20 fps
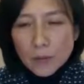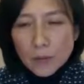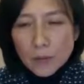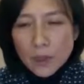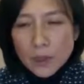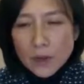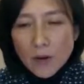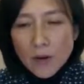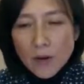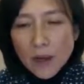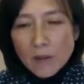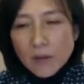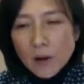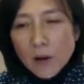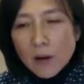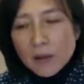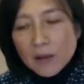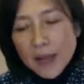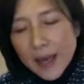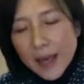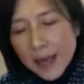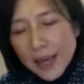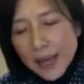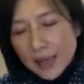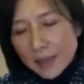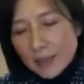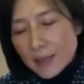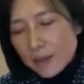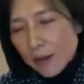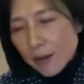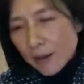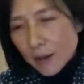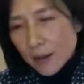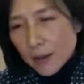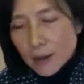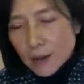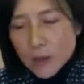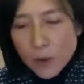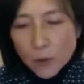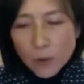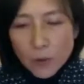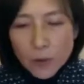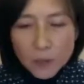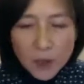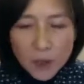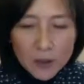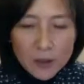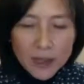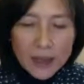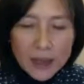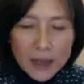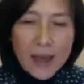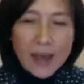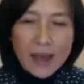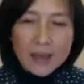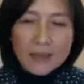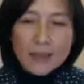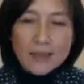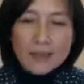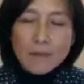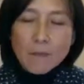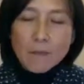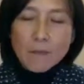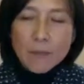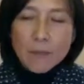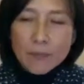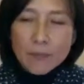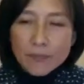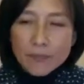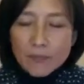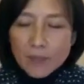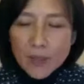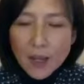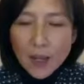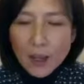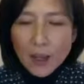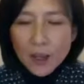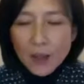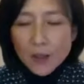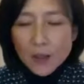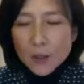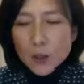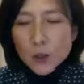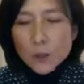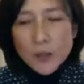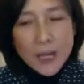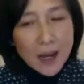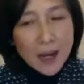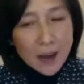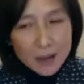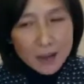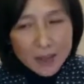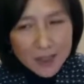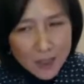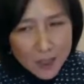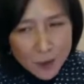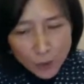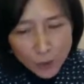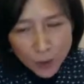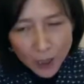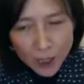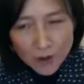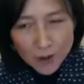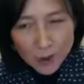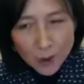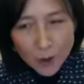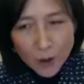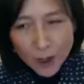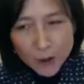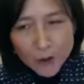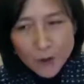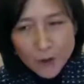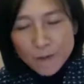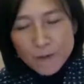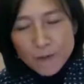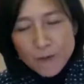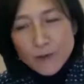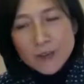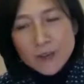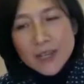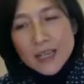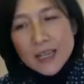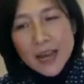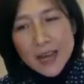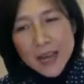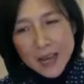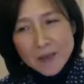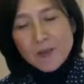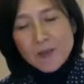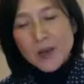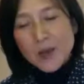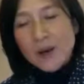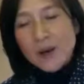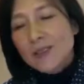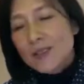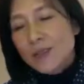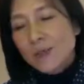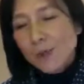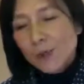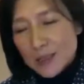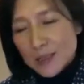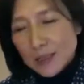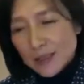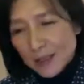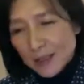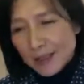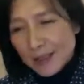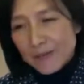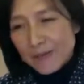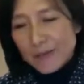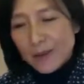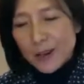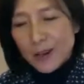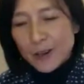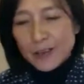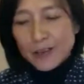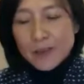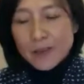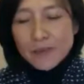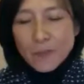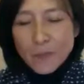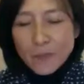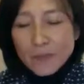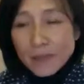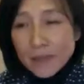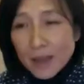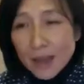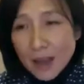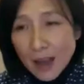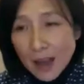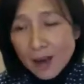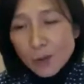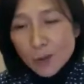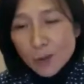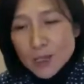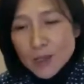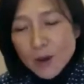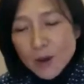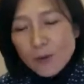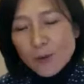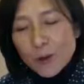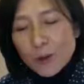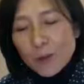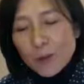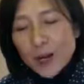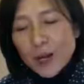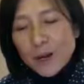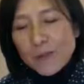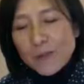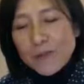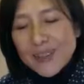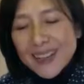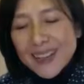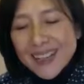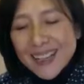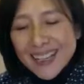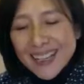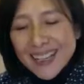we don't have all the haze, so we bought the haze. To be honest, when 250 hay bales was delivered, I was overwhelmed.